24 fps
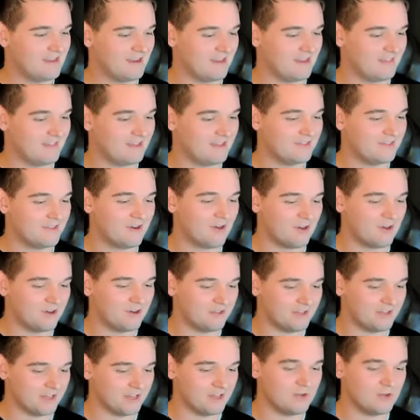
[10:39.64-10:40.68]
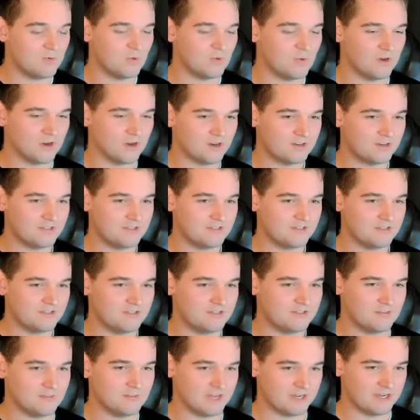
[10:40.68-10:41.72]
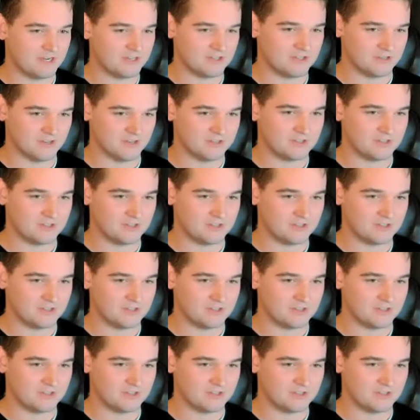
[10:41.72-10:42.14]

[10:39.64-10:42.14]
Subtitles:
think the harder that you work to make sure